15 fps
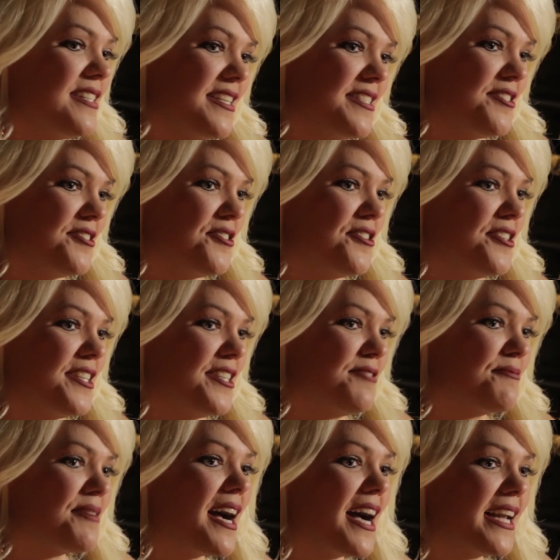that I started
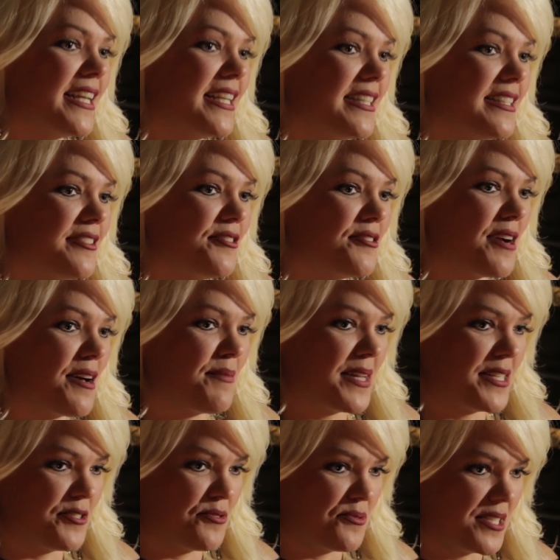writing throughout
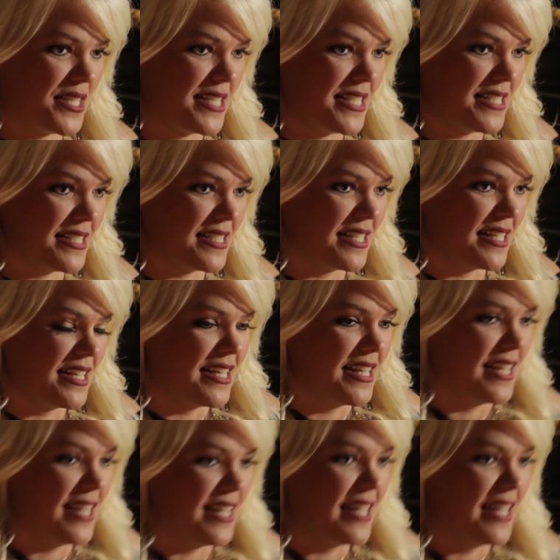my 20s,
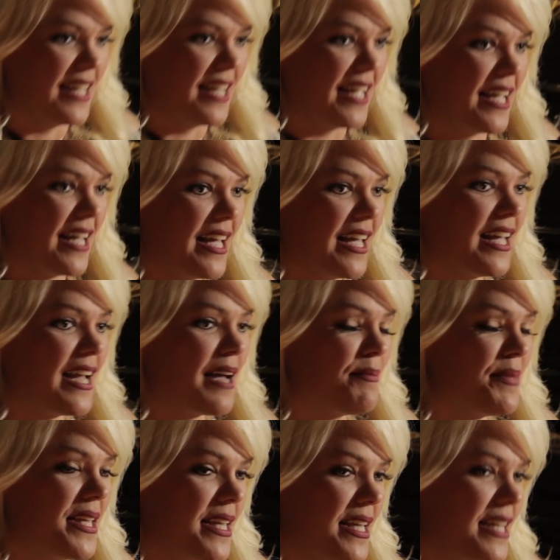and I
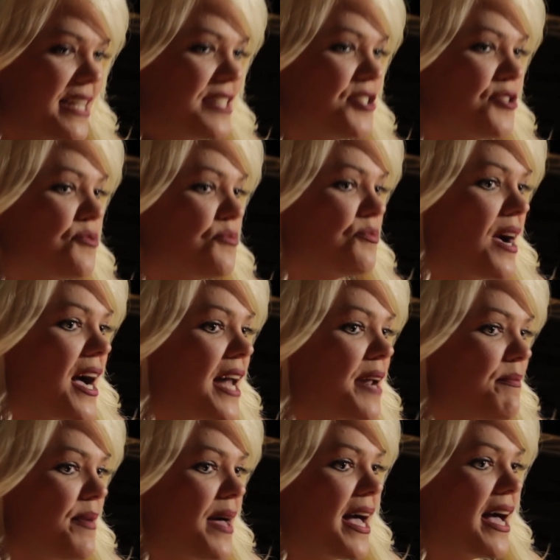began to write
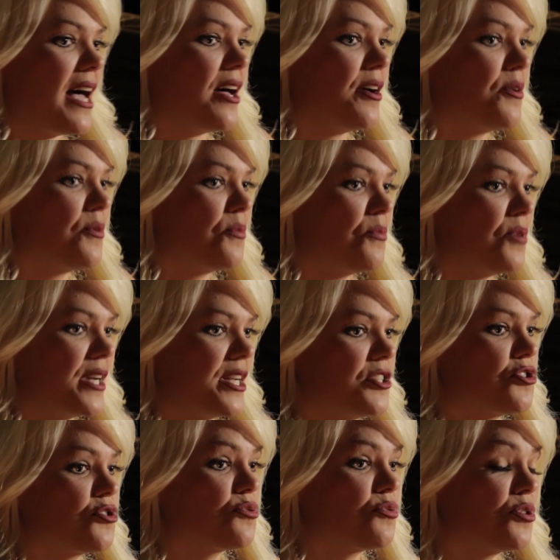about what
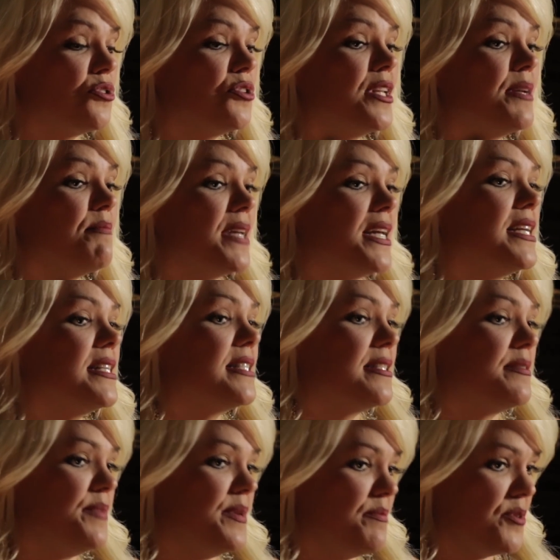it truly means
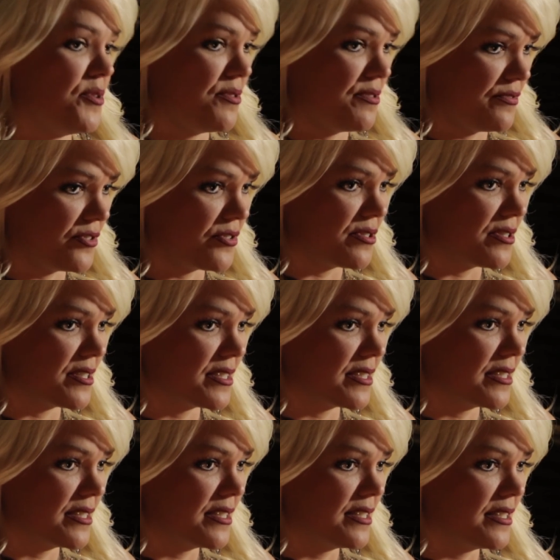to be beautiful.
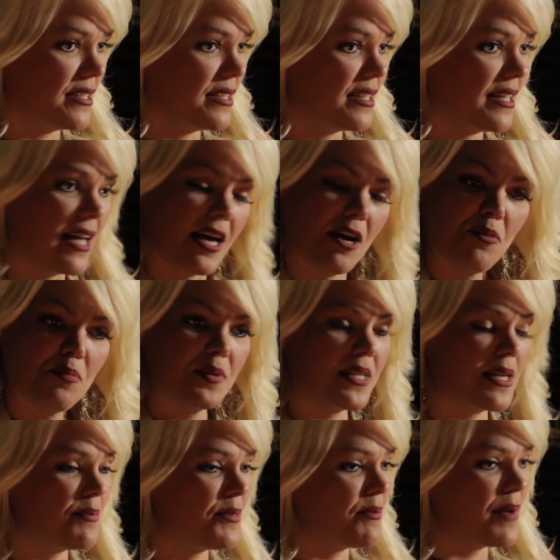I
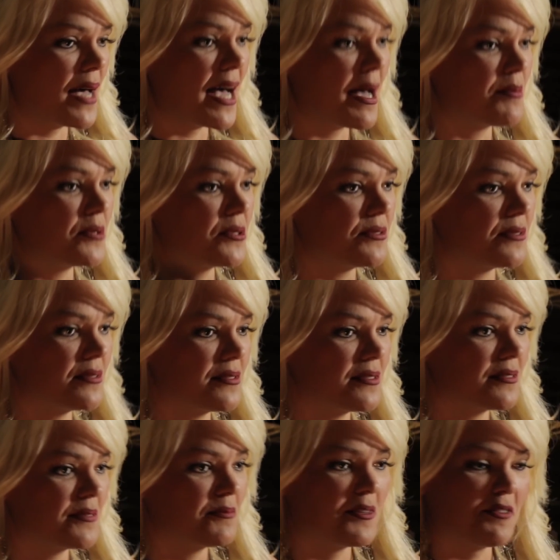opened up the Bible,
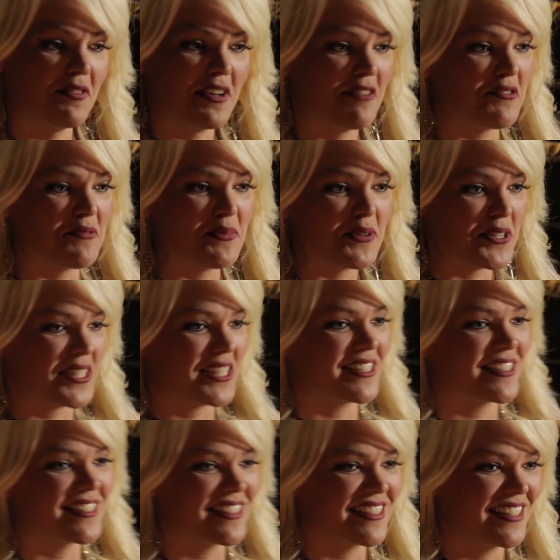my favorite book,
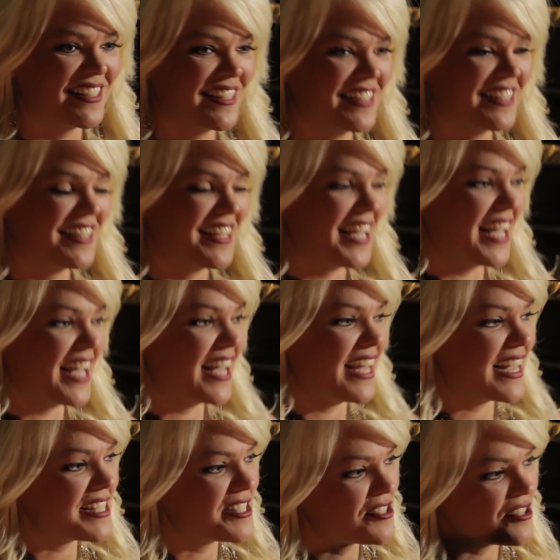
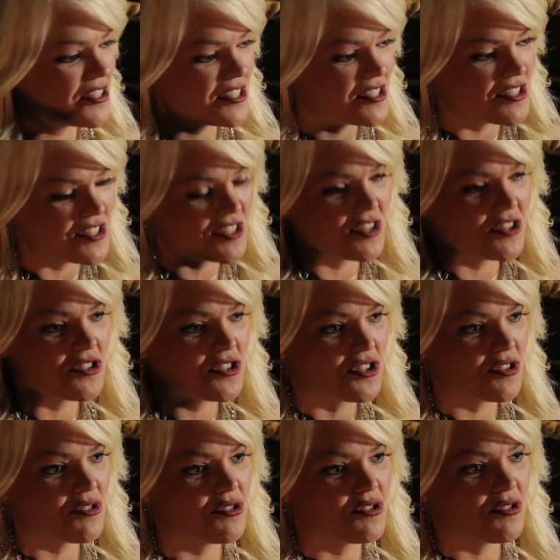and I started to search
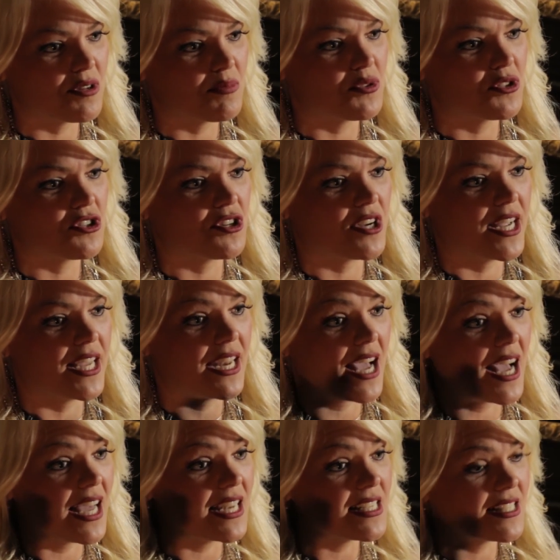through Scripture, and
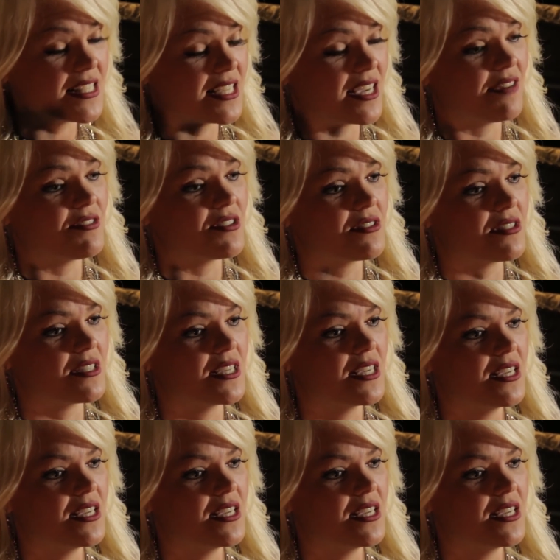I discovered